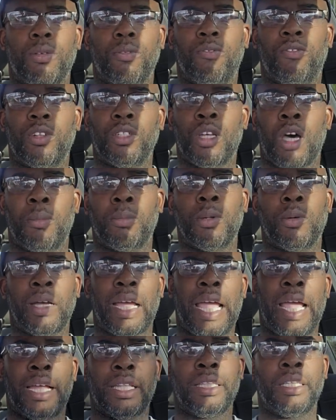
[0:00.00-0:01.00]
phenomenal
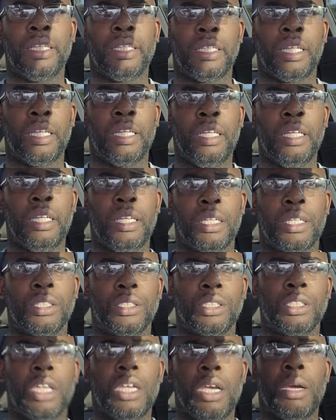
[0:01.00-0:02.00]
athlete that he
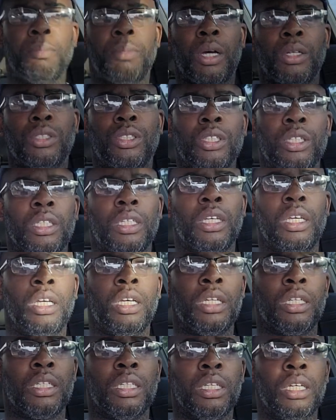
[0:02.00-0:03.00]
is. Partook
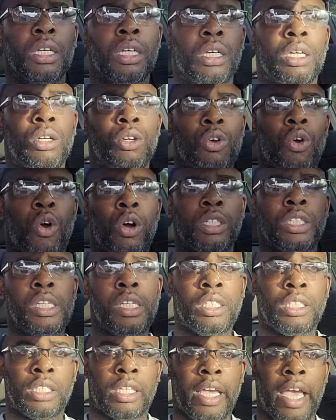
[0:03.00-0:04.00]
in going to
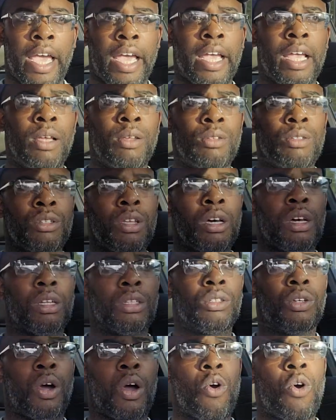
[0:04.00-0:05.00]
his games
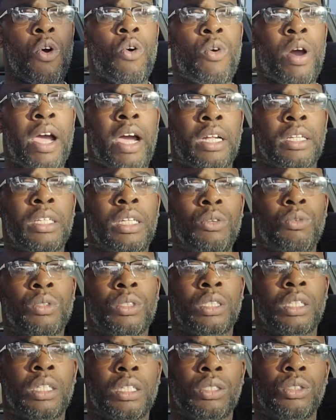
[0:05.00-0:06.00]
the whole while that he
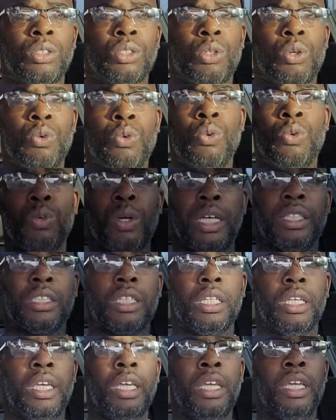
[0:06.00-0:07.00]
was in school as a
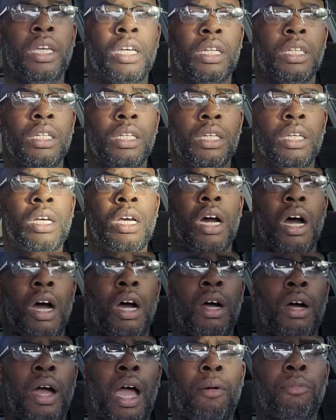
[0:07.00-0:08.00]
kid.
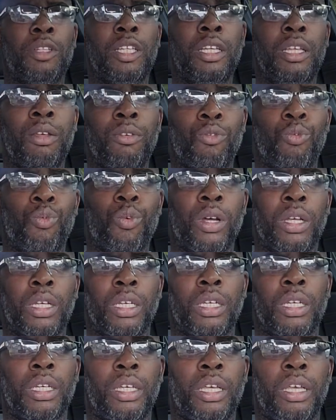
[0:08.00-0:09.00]
I believe
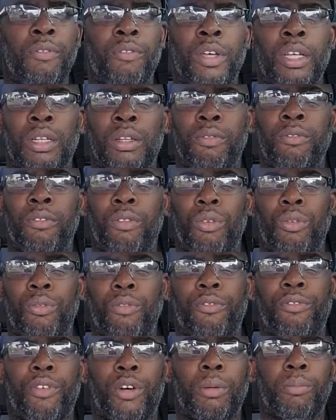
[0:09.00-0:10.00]

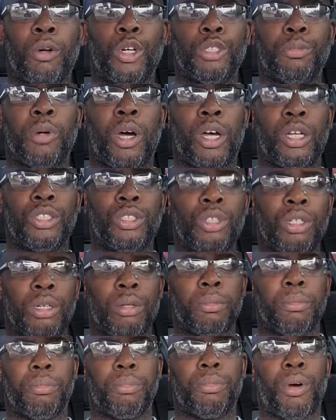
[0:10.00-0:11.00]
even for the most part took
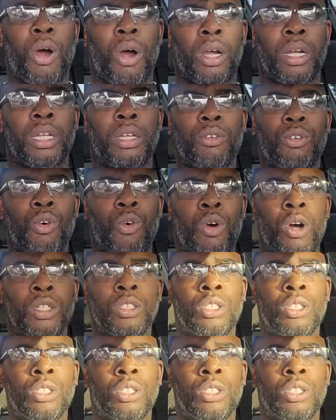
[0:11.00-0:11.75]
part in going